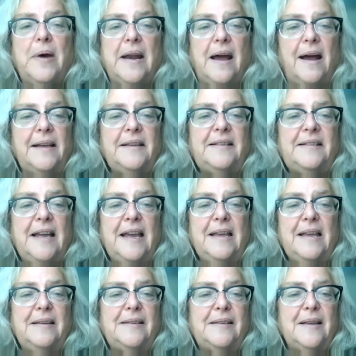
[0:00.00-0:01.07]
what I
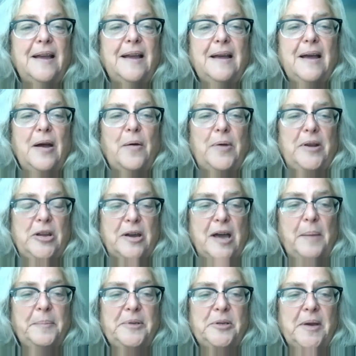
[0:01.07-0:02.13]
say is when you
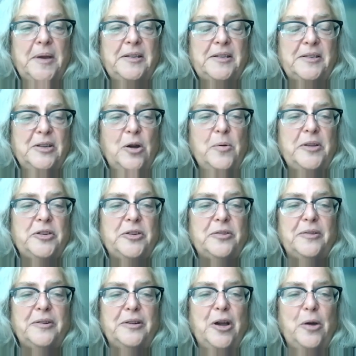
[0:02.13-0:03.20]
come to us, know what
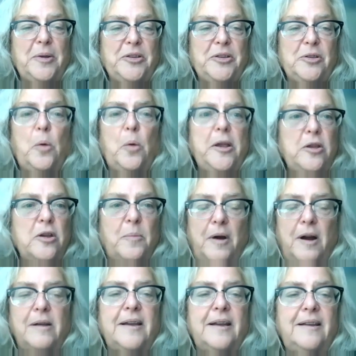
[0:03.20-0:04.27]
your
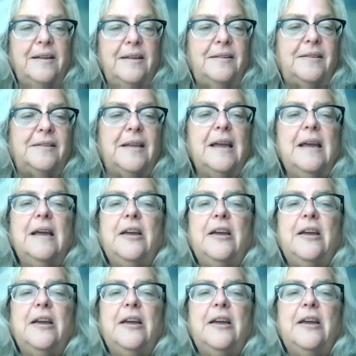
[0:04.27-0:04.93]
market is.